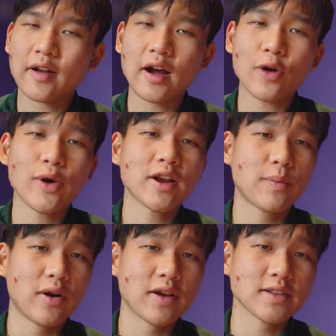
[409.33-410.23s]
not quite
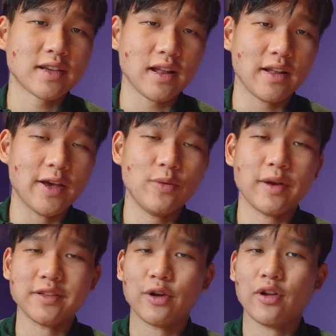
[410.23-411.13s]
Copernicus and Galileo
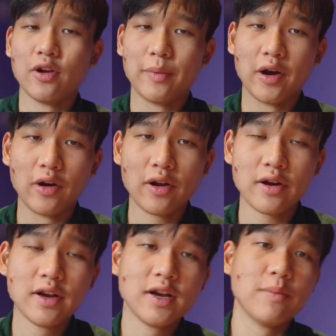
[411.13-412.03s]
because they were a little bit
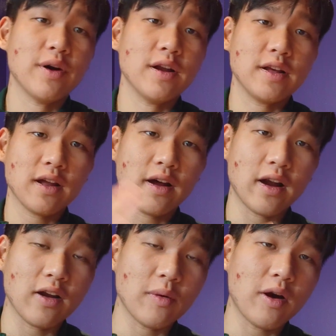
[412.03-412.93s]
earlier, but
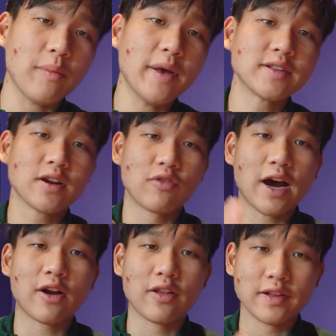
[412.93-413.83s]
basically
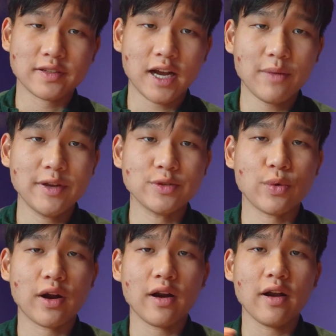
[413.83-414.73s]
around this time is
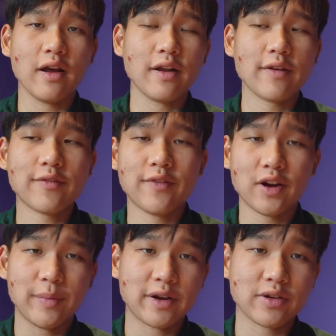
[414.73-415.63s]
where a lot of the
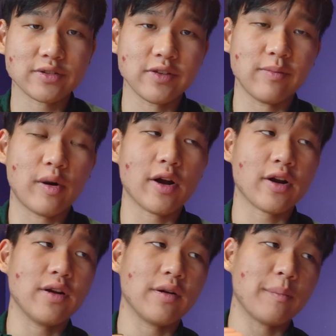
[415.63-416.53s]
fundamentals of
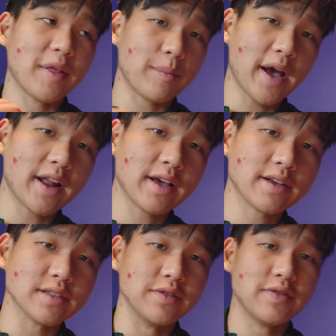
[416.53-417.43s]
modern
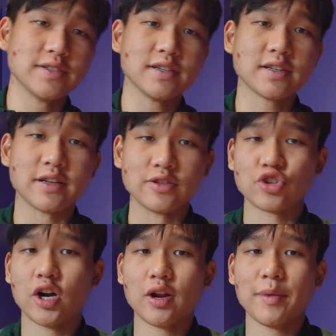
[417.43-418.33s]
mathematics and physics and
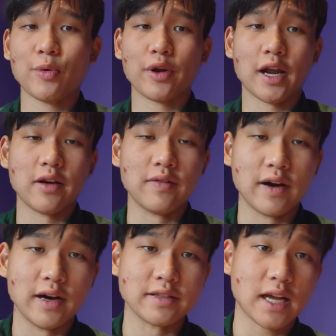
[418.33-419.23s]
astronomy were kind of
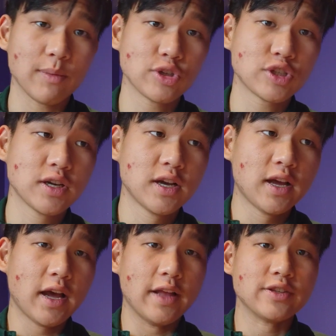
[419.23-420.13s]
established.
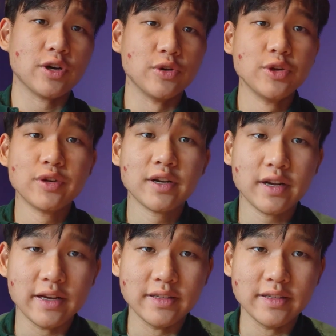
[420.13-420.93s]
And so Newton